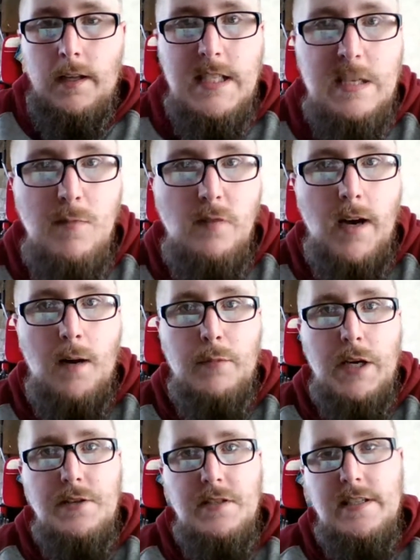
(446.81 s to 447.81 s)
Let's move on,
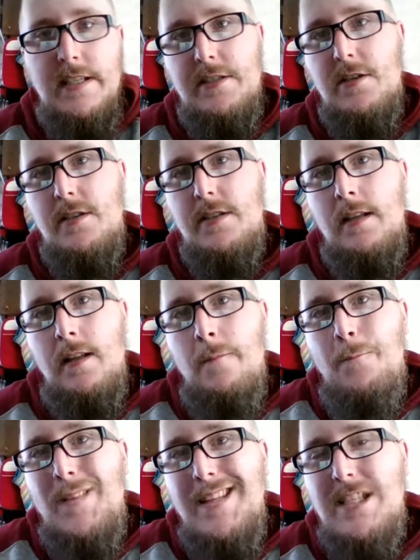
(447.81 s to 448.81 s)
brothers and sisters.
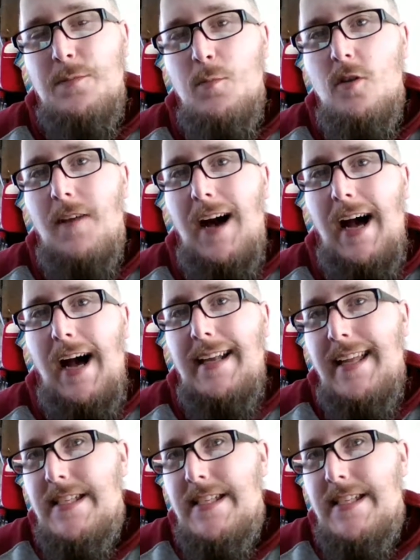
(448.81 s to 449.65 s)
Let's move on